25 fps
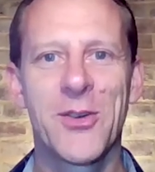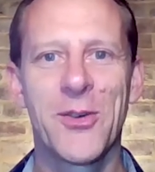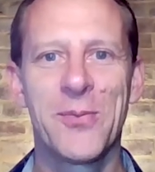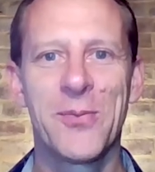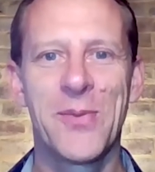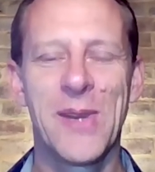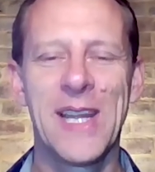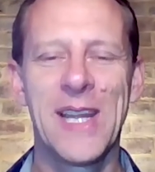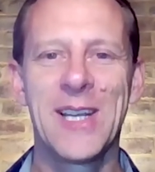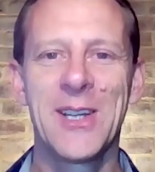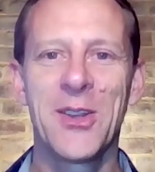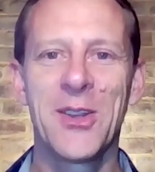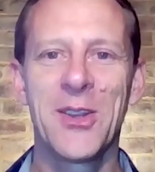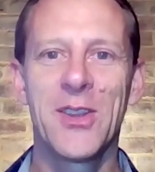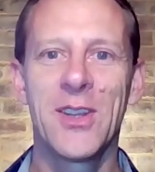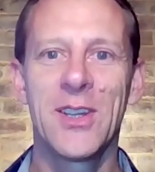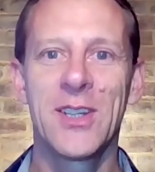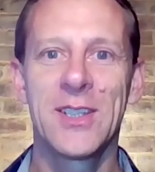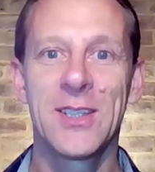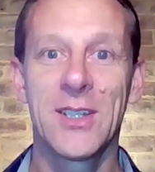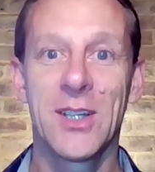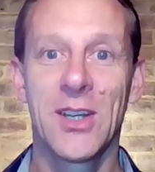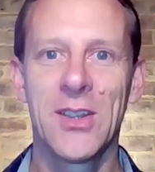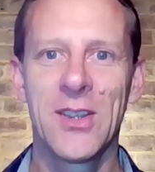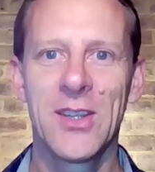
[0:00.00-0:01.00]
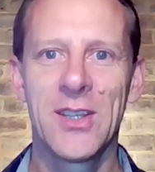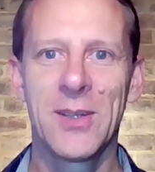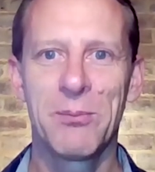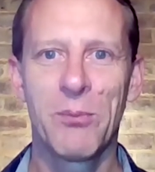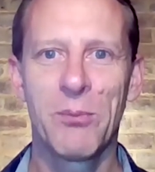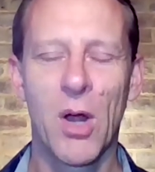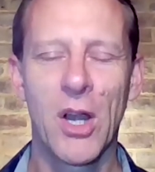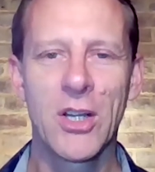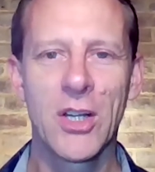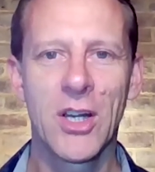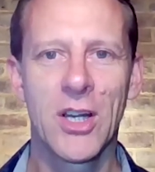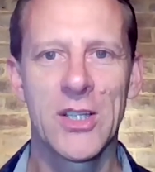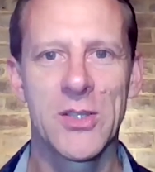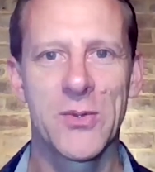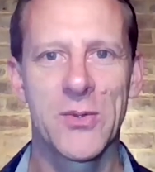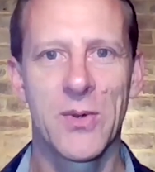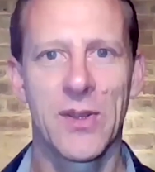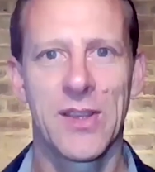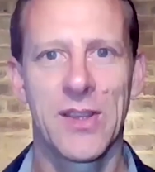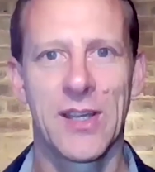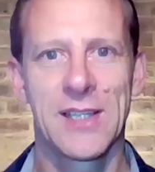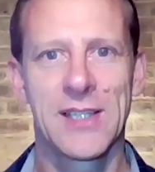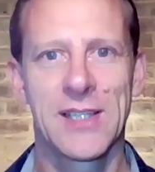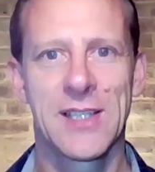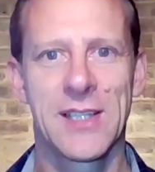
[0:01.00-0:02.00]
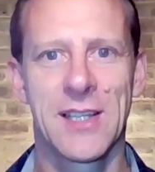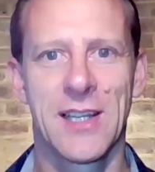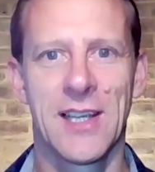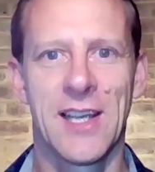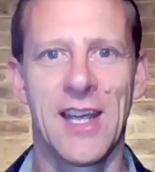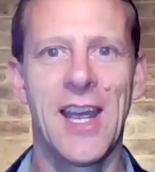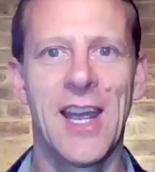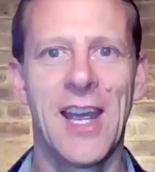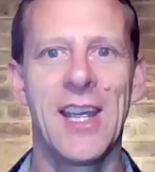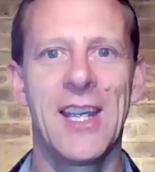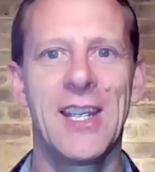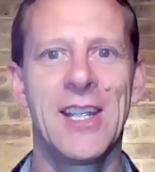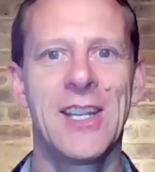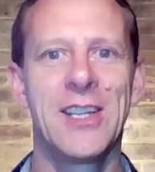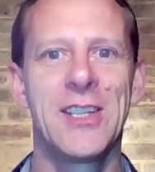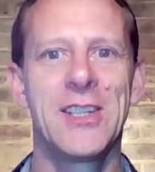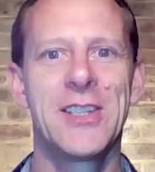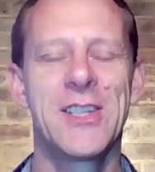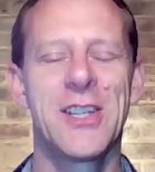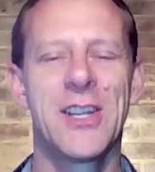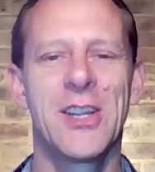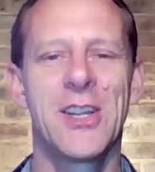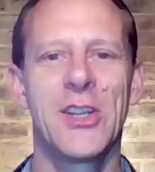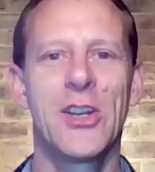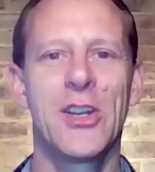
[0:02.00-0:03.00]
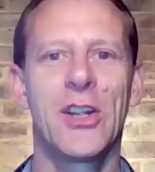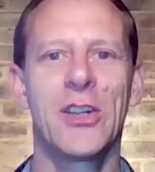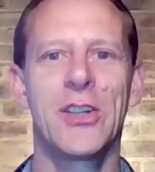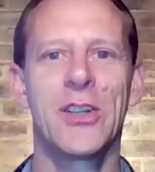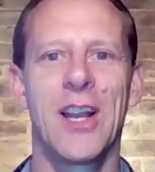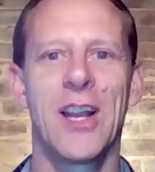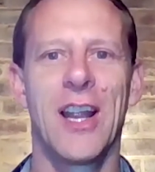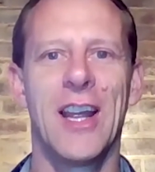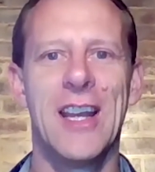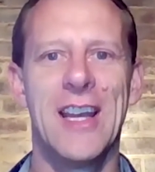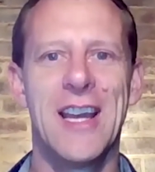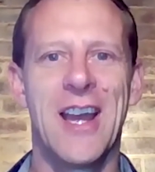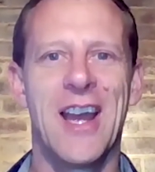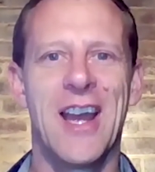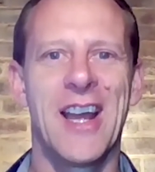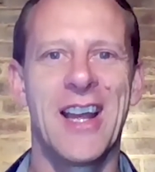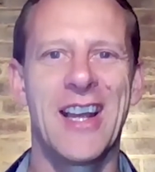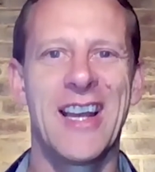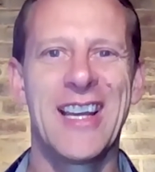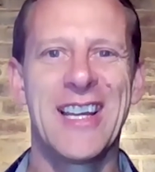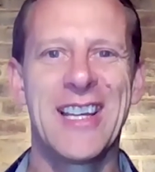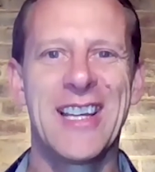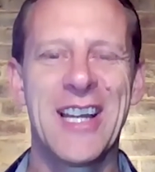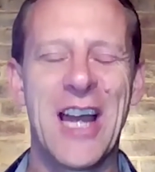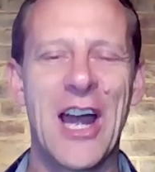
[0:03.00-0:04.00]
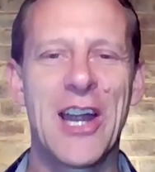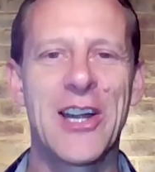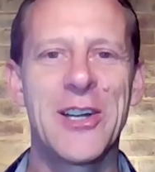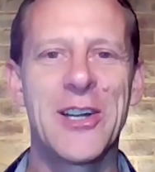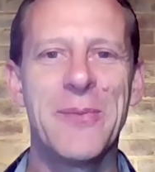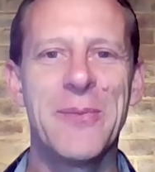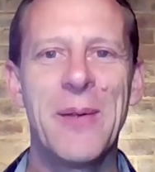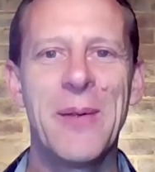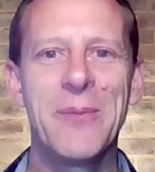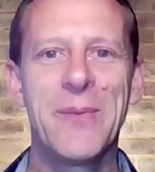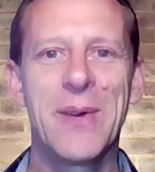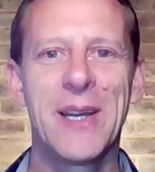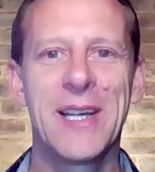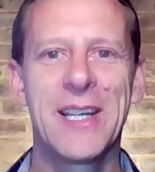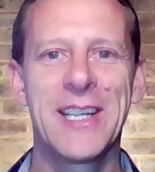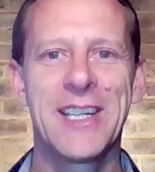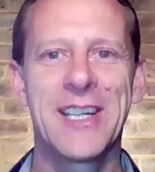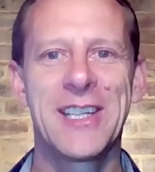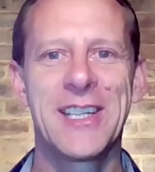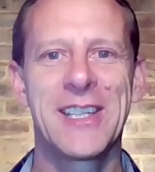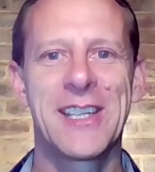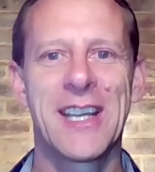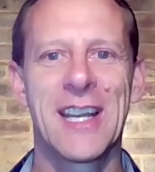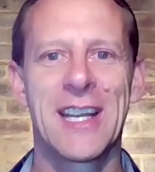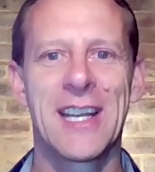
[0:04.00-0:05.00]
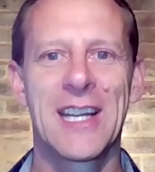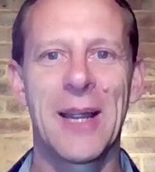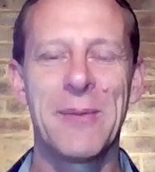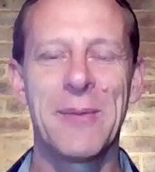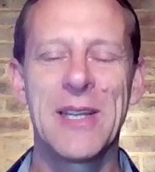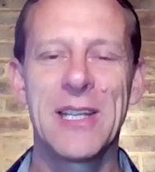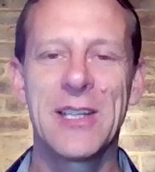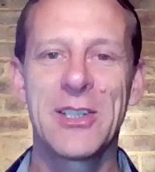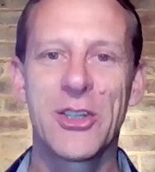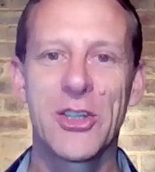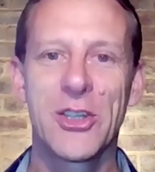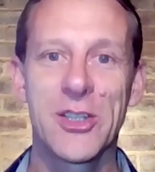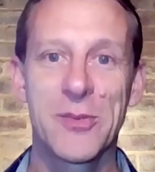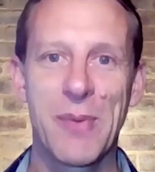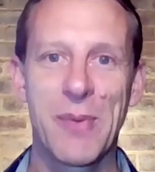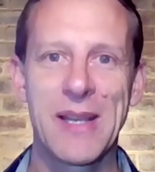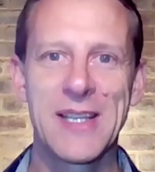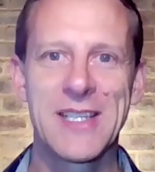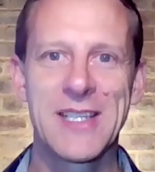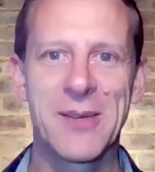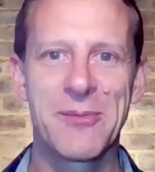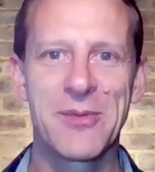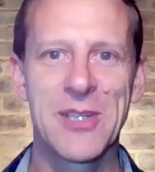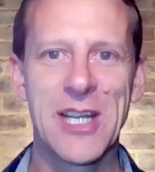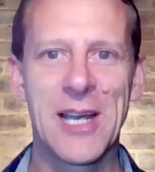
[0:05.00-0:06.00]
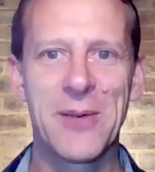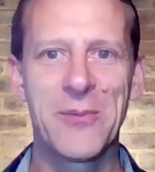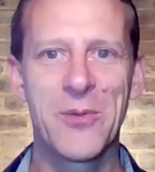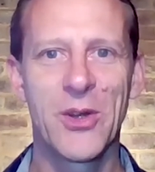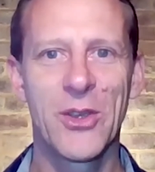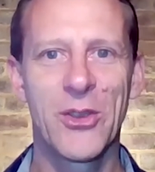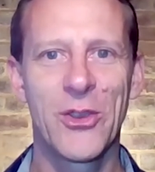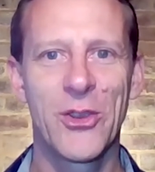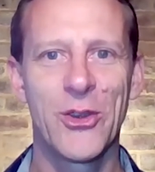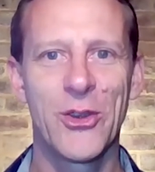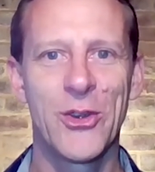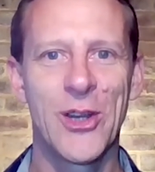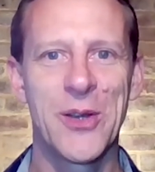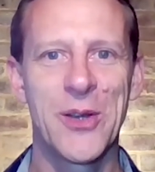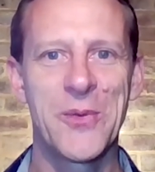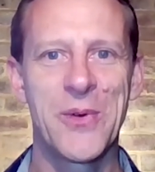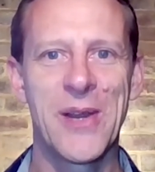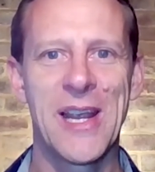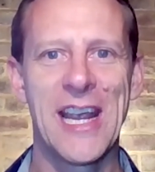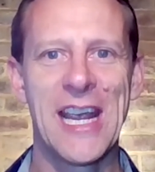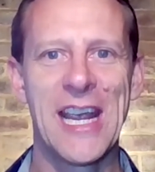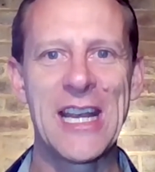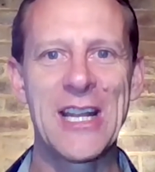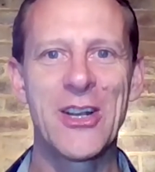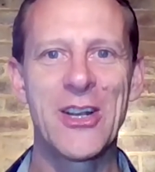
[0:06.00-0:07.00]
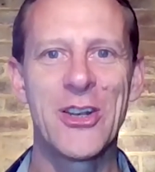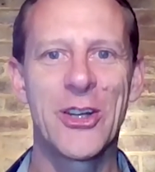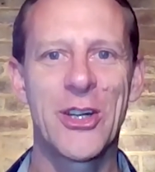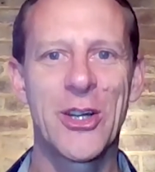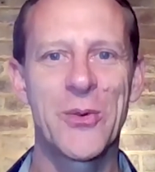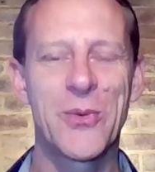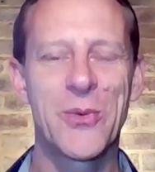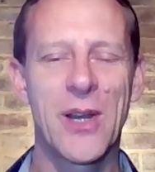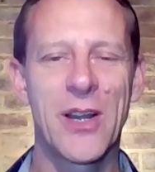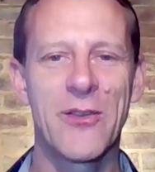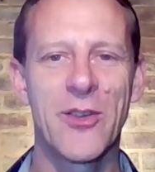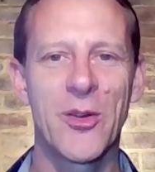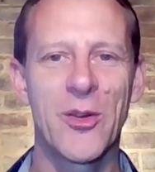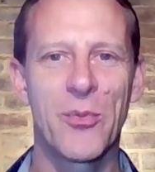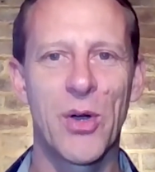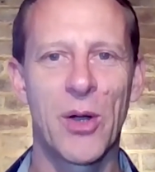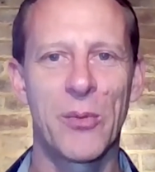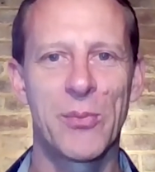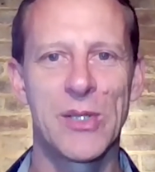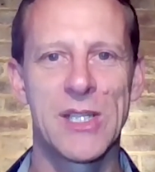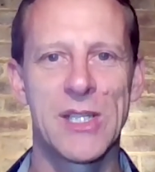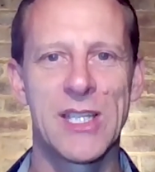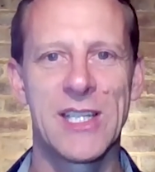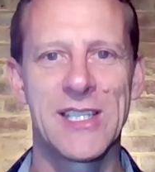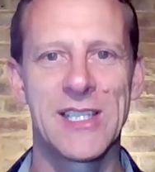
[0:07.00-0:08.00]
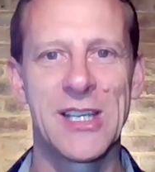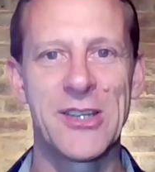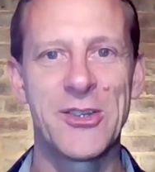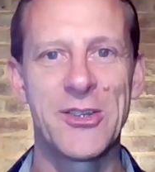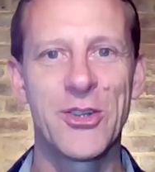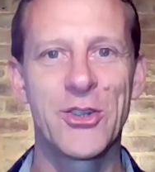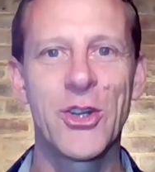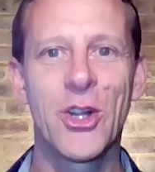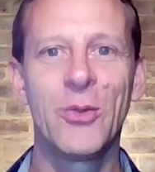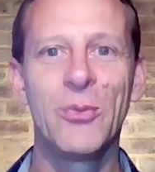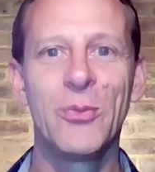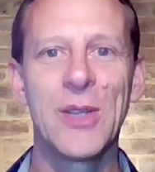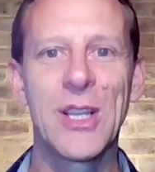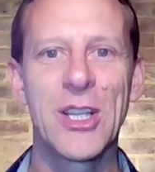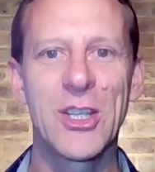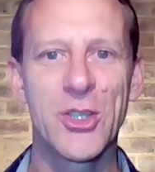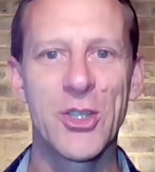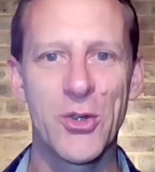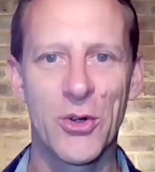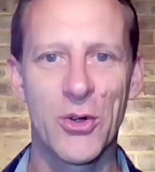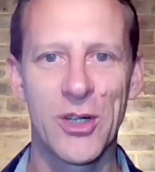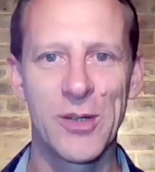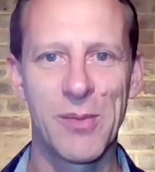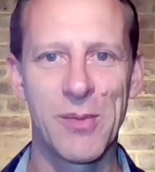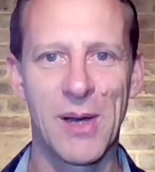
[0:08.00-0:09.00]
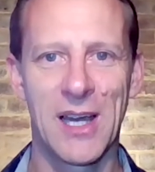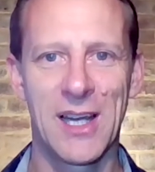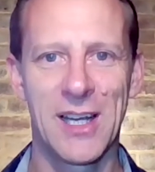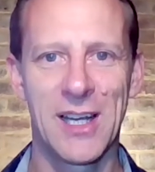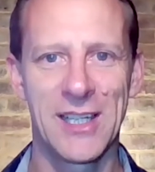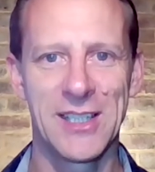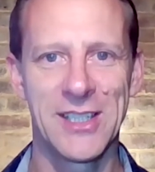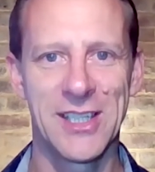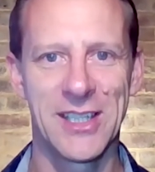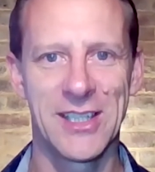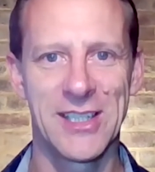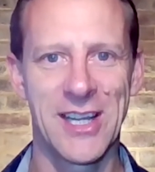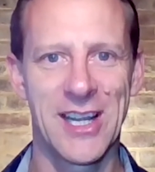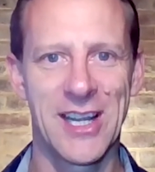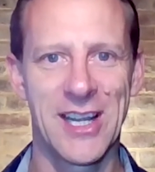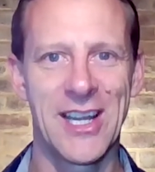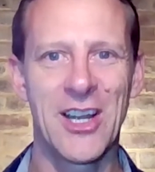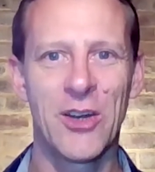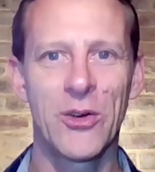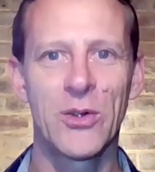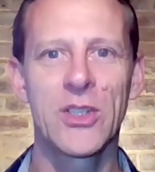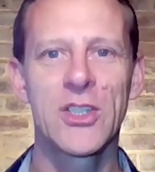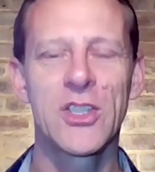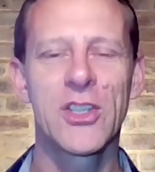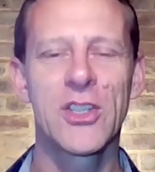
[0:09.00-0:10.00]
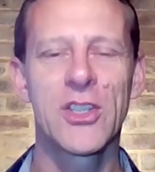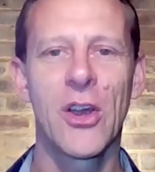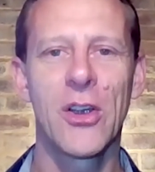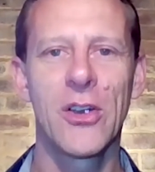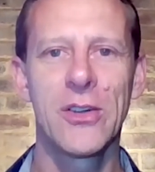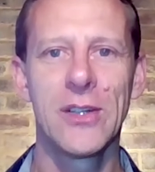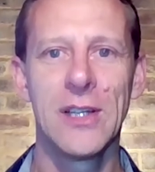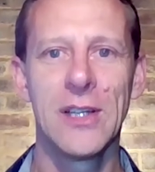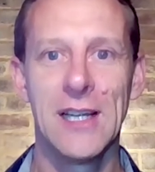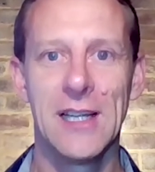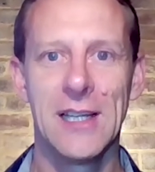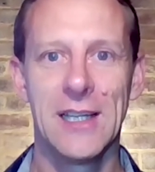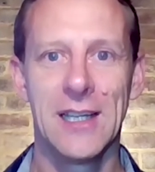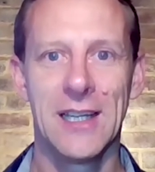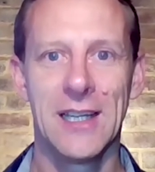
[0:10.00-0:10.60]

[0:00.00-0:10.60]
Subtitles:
for being on the podcast with us. And I remember coming to spend some time with you, and we had a look at one of your properties, and you told me the story behind it, and I was so